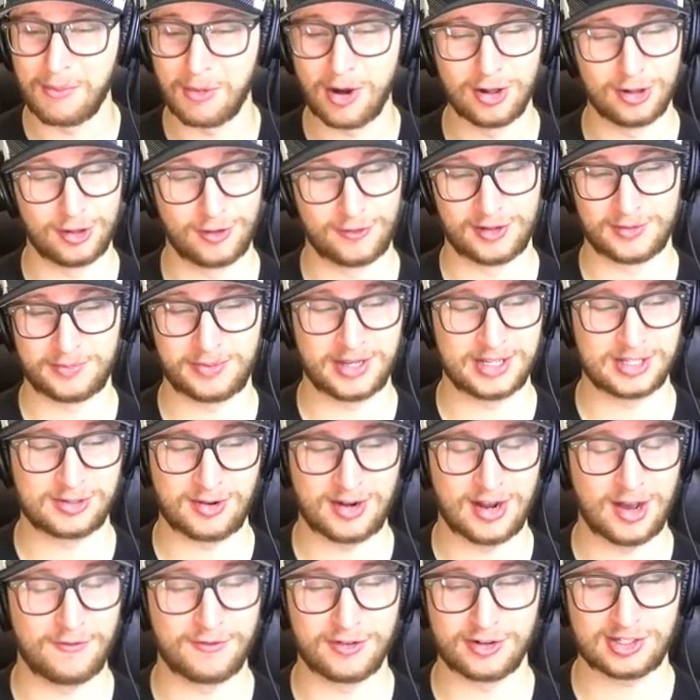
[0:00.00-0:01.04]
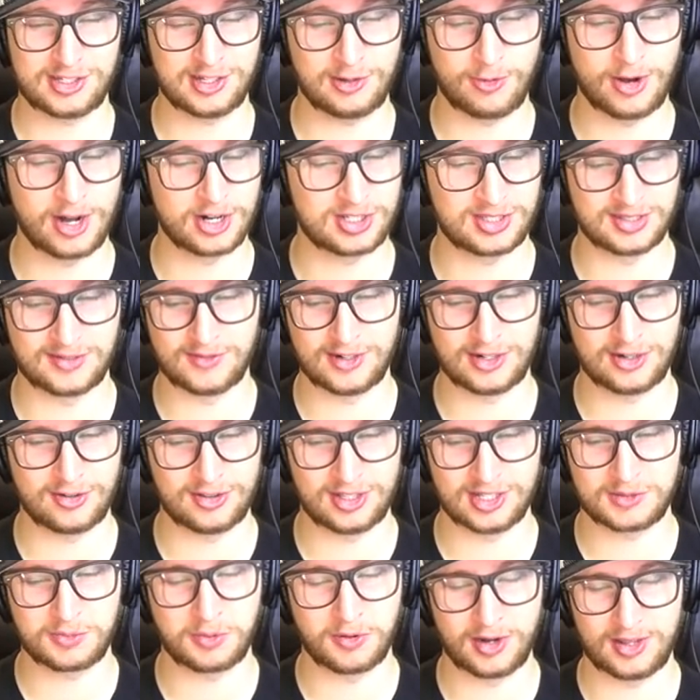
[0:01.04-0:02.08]
I'm all over the place right now. If you're still watching the video
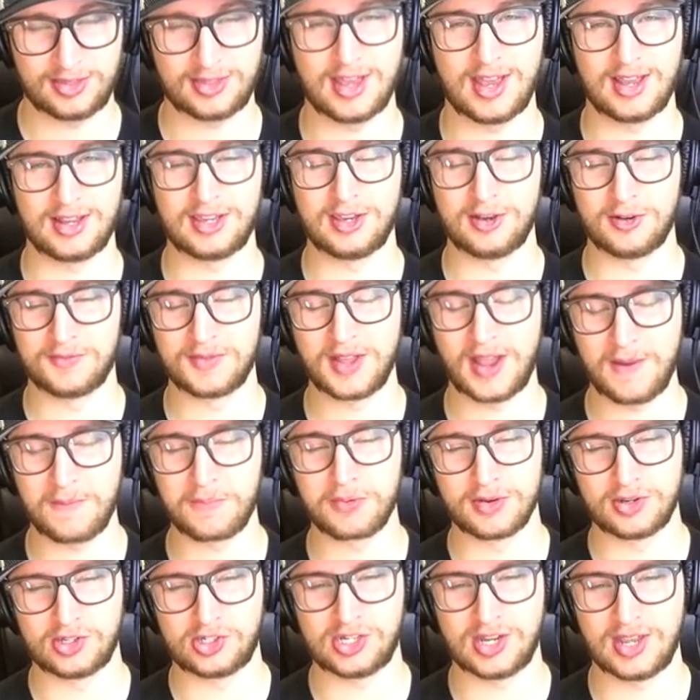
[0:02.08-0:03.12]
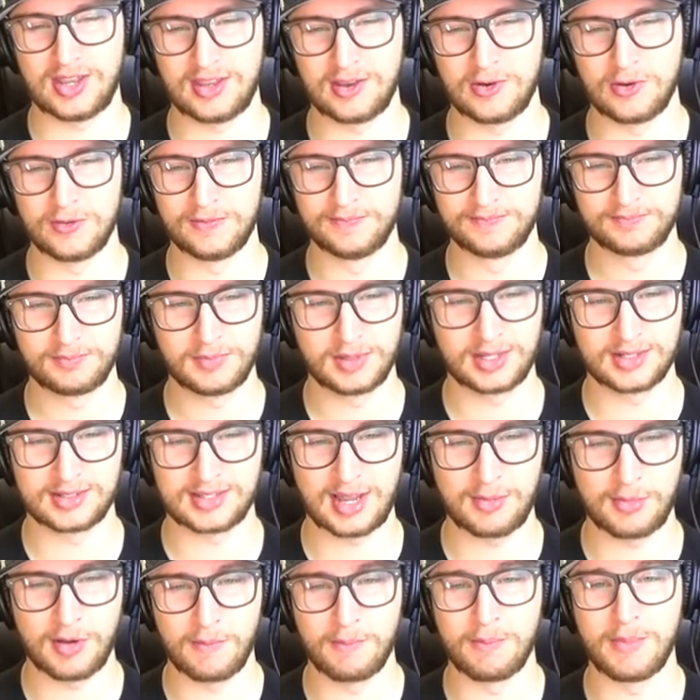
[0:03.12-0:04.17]
at this point, thank you. I appreciate you because
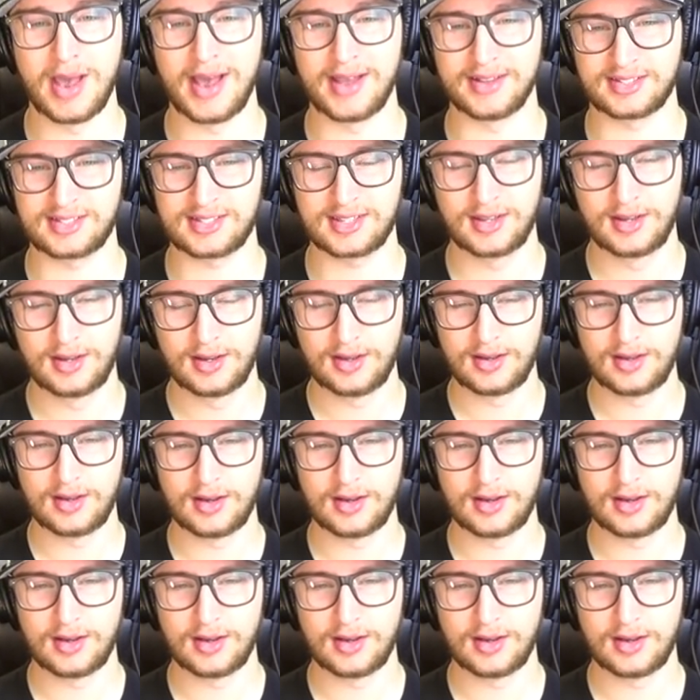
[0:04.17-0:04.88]
I'm a mess.